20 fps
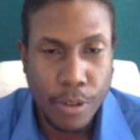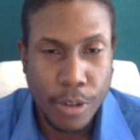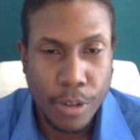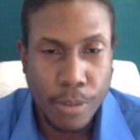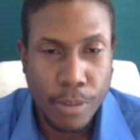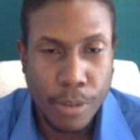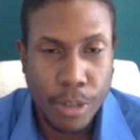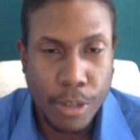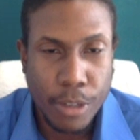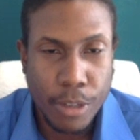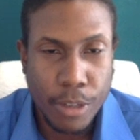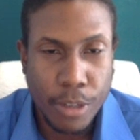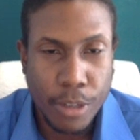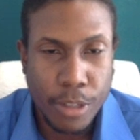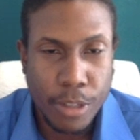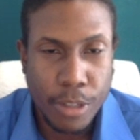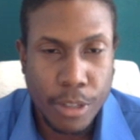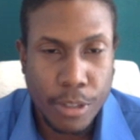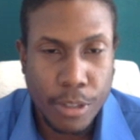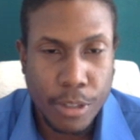
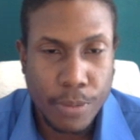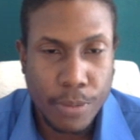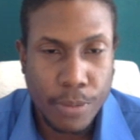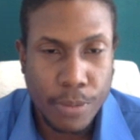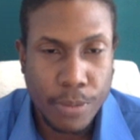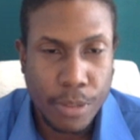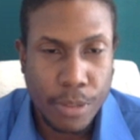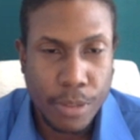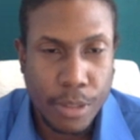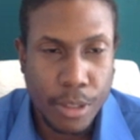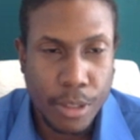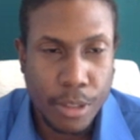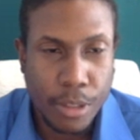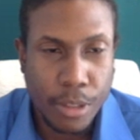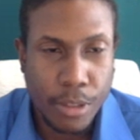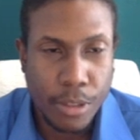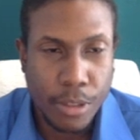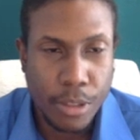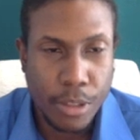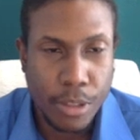mindset and you
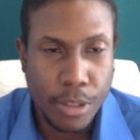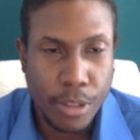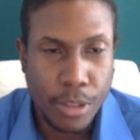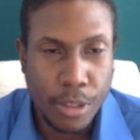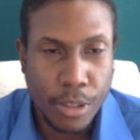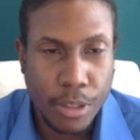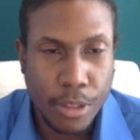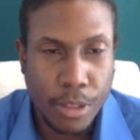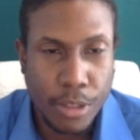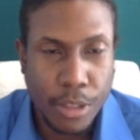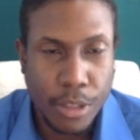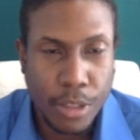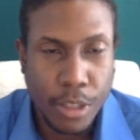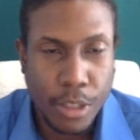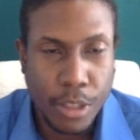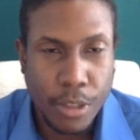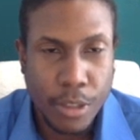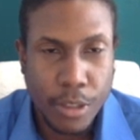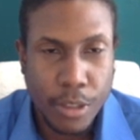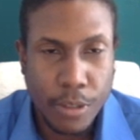actually
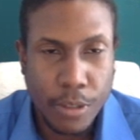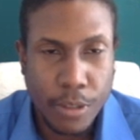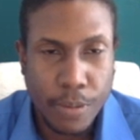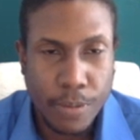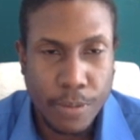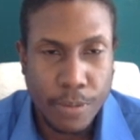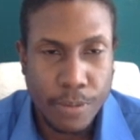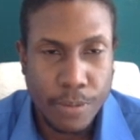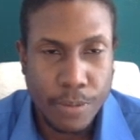um,